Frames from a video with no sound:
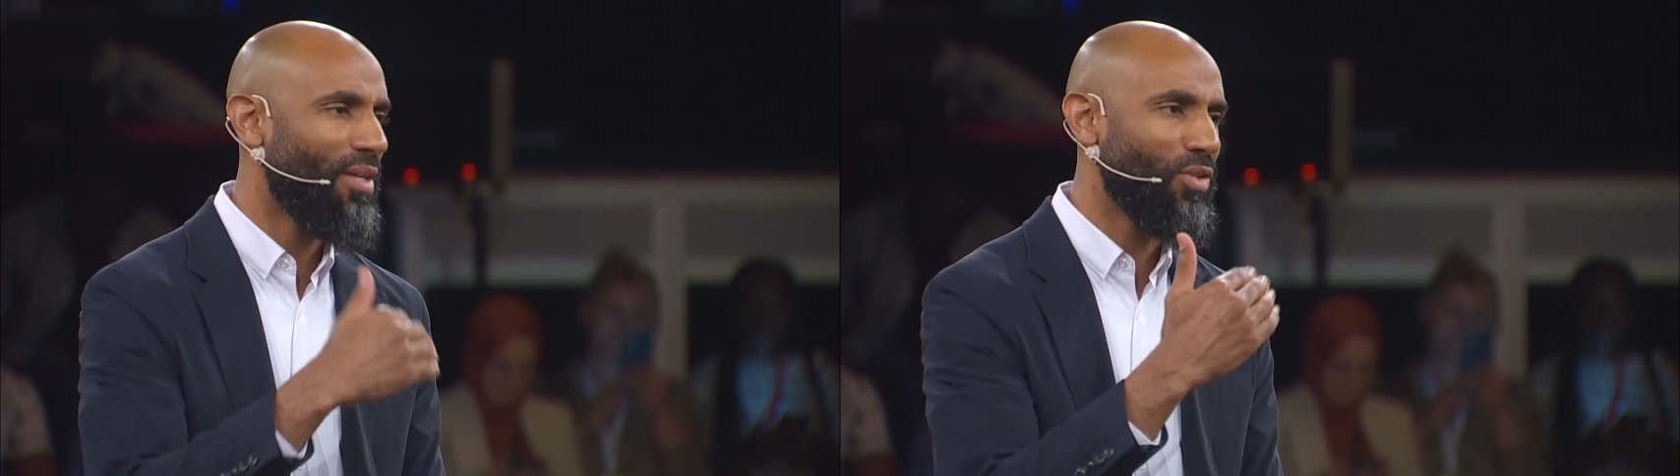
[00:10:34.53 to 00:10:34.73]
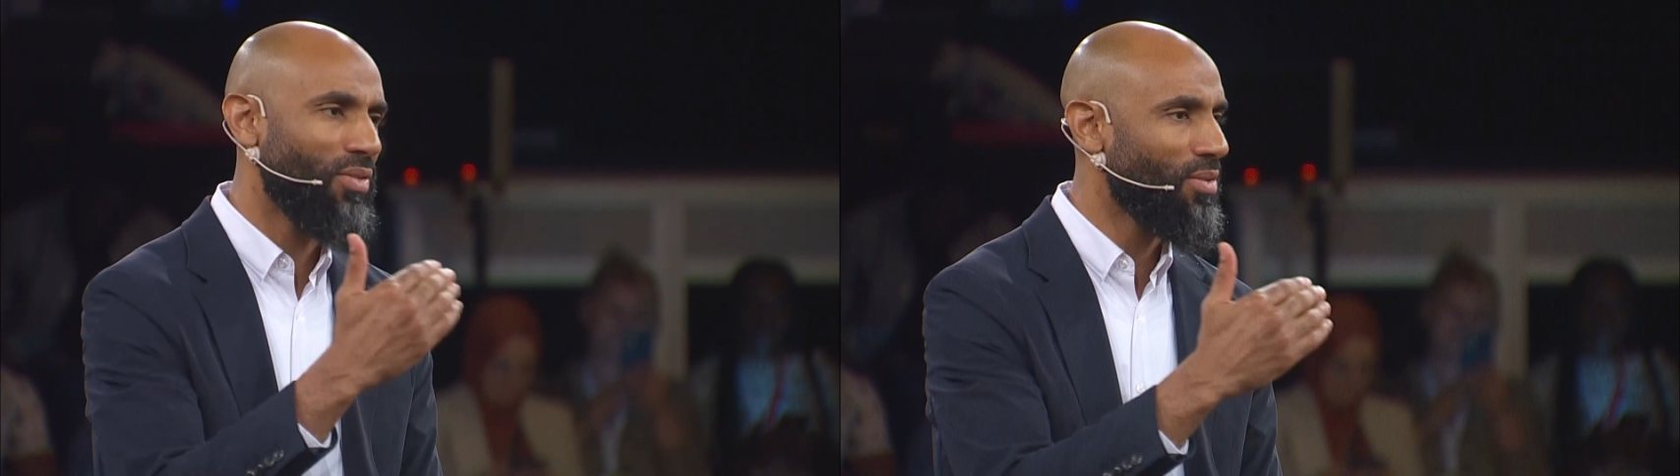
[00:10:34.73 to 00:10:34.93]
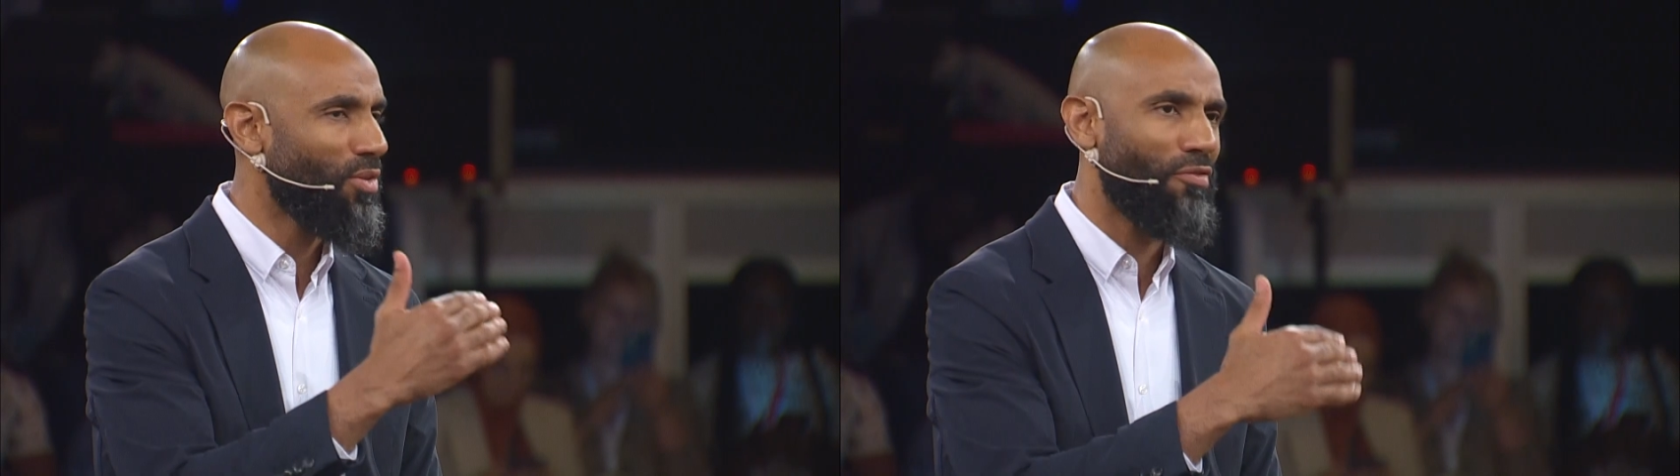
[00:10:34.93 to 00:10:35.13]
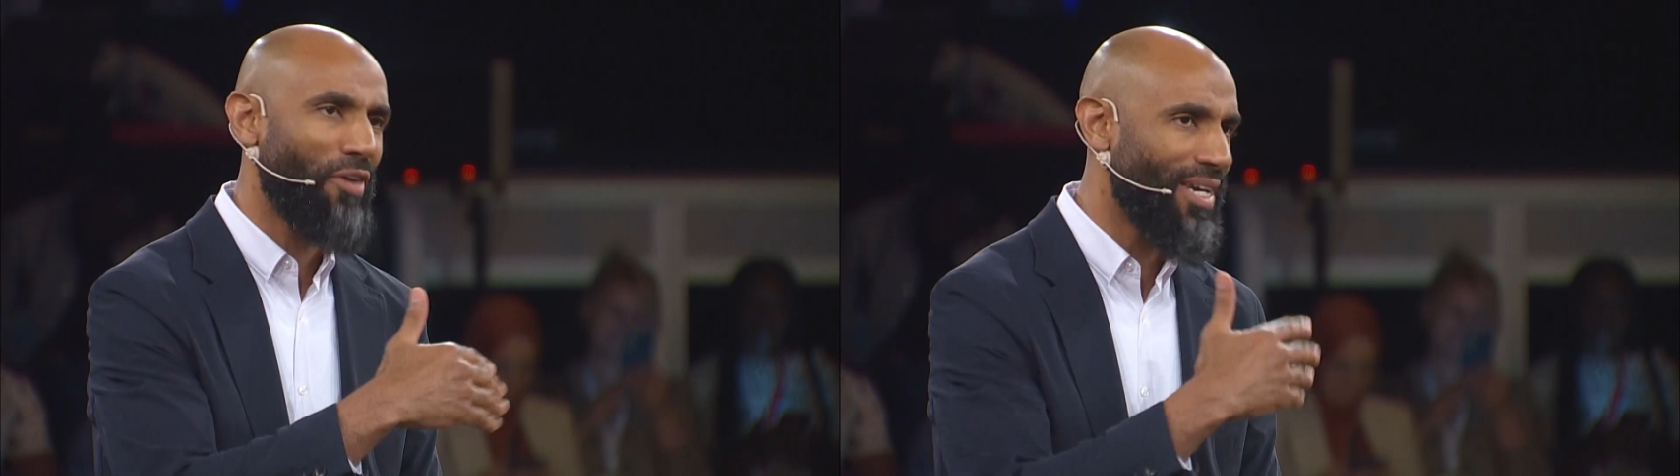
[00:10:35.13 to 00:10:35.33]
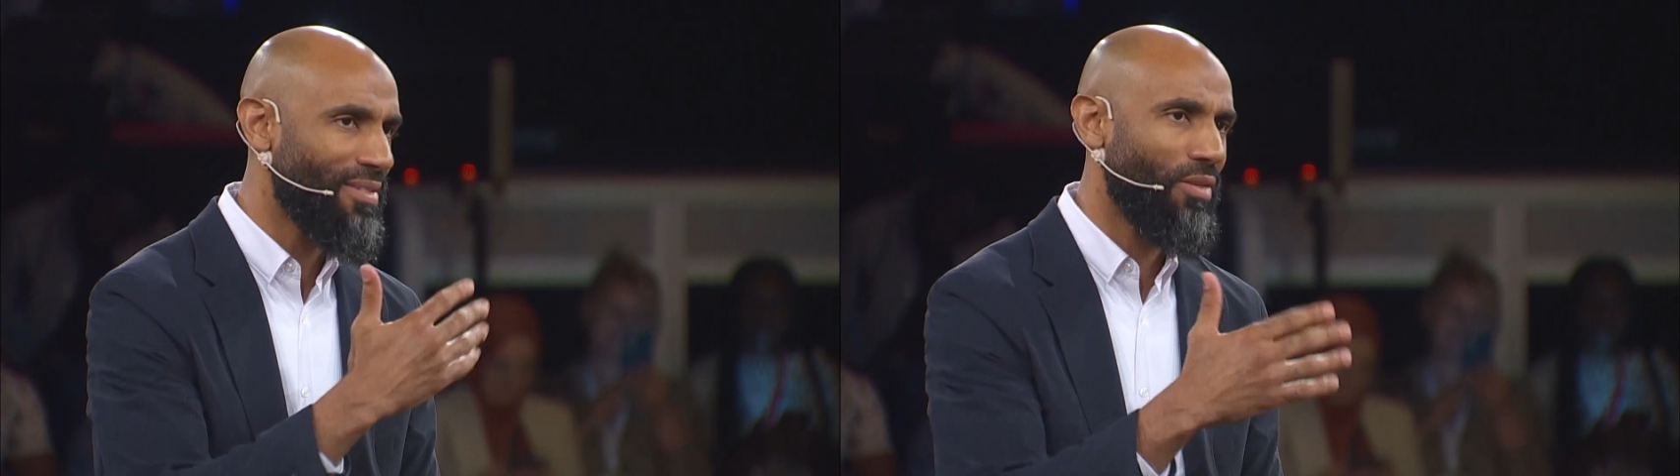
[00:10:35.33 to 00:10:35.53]
the
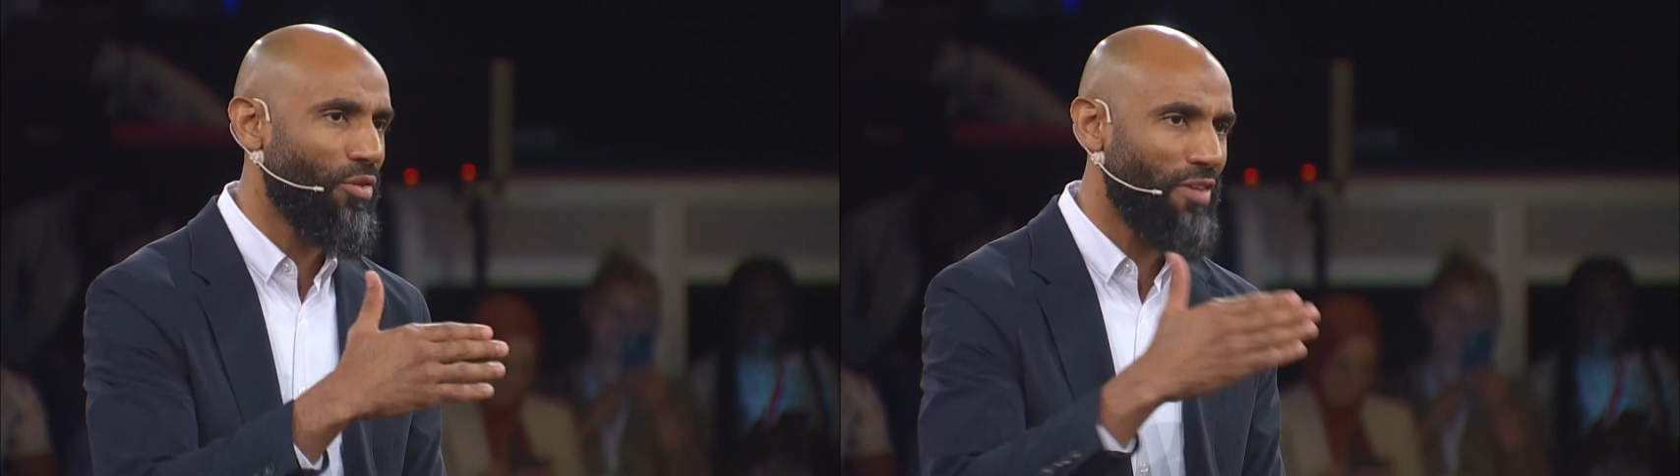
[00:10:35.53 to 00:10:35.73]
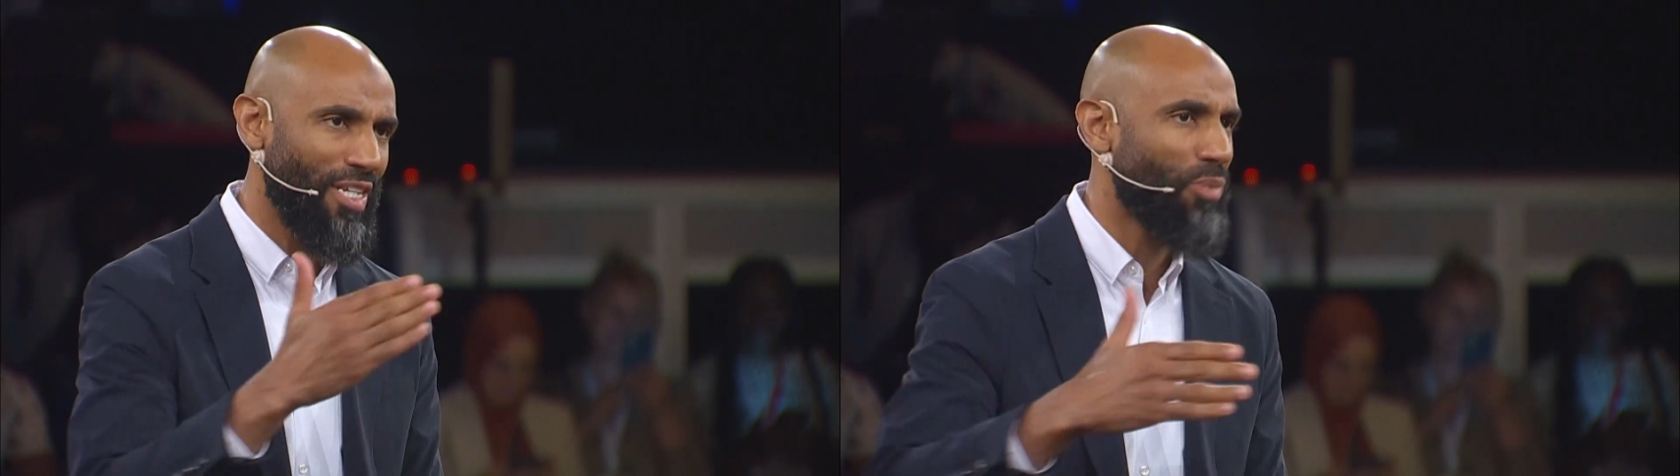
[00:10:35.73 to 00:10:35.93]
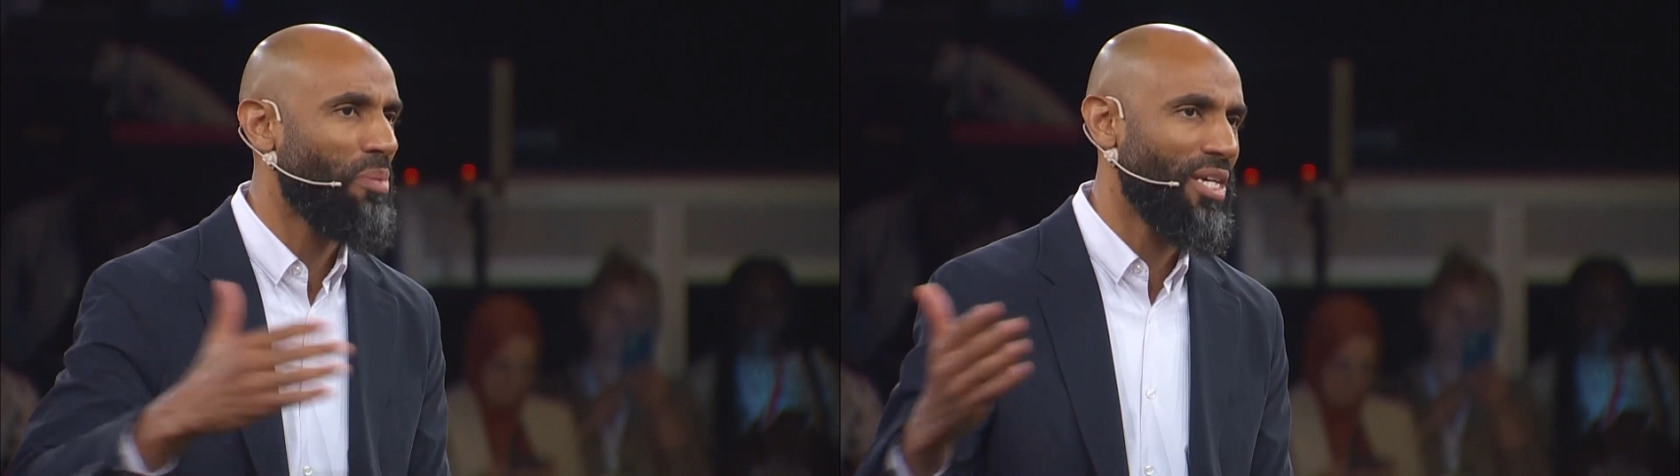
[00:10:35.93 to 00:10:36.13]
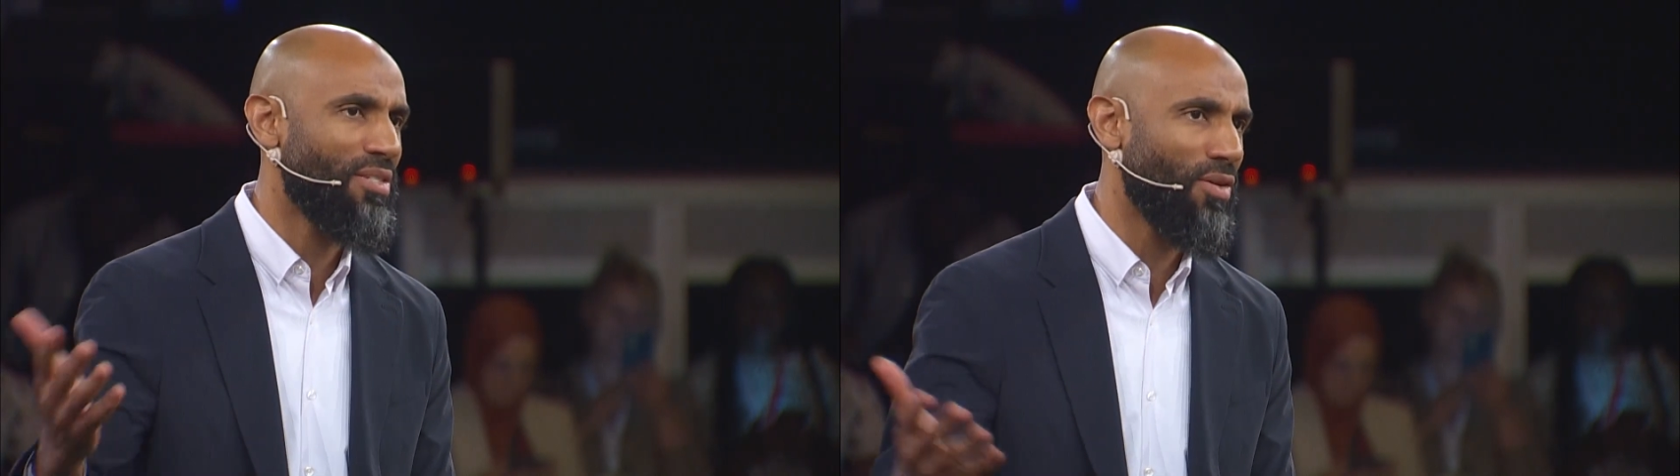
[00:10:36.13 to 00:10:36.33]
fast pace